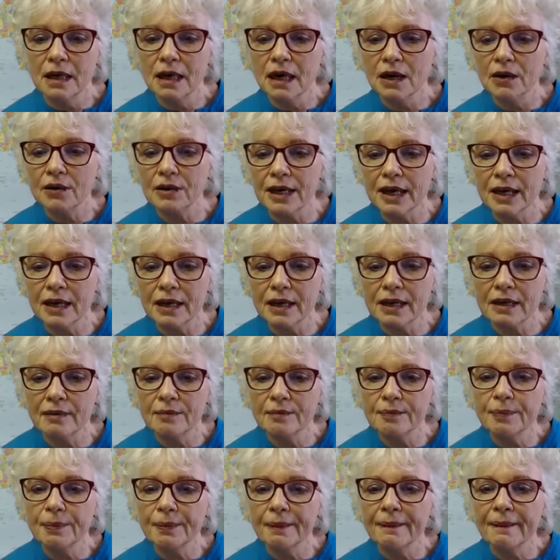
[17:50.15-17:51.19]
Okay,
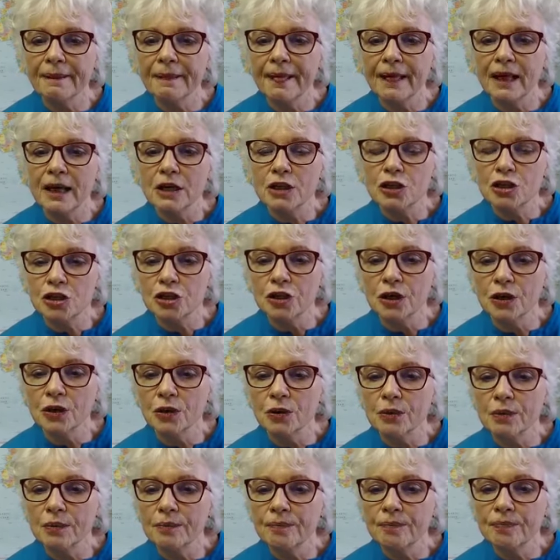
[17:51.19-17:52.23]
so